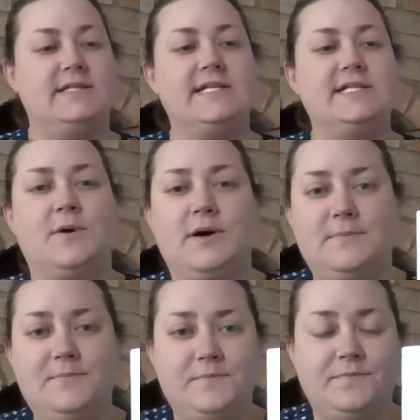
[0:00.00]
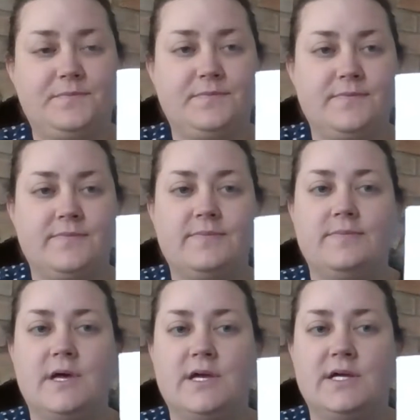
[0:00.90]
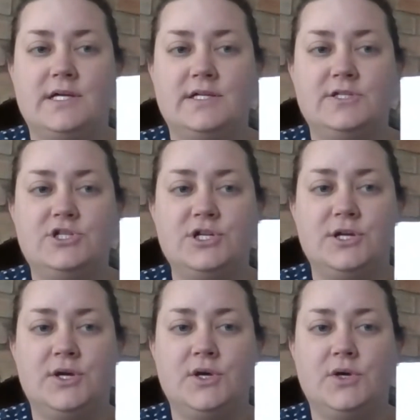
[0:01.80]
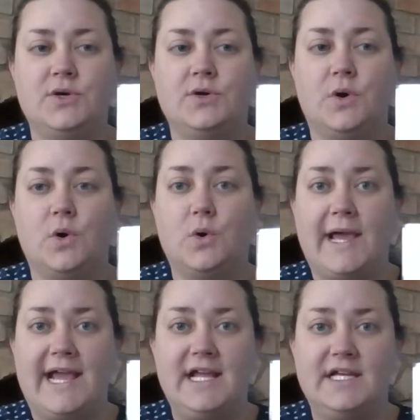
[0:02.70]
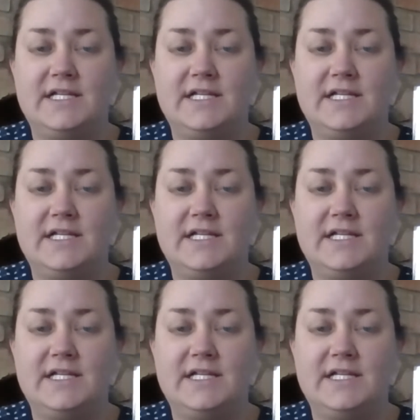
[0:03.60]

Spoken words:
This one, join.